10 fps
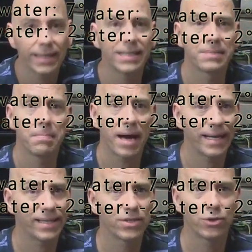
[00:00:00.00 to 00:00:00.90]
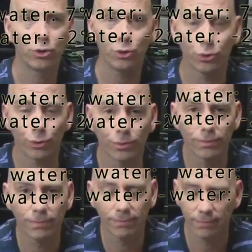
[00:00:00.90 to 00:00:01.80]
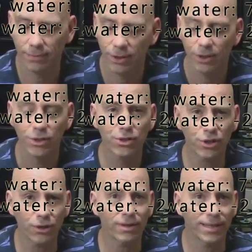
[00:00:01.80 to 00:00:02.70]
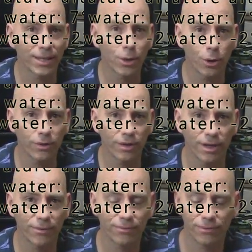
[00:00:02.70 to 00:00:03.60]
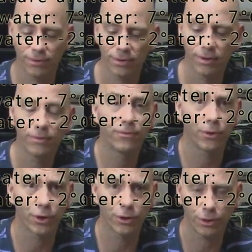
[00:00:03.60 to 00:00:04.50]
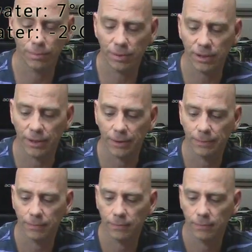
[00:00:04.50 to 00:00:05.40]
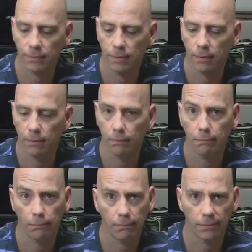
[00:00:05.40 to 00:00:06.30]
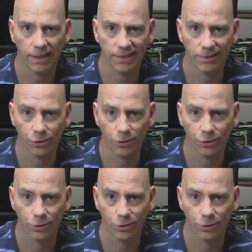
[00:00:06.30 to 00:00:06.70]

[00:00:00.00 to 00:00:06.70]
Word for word: is minus two. Certainly cold enough for a good beer. Let's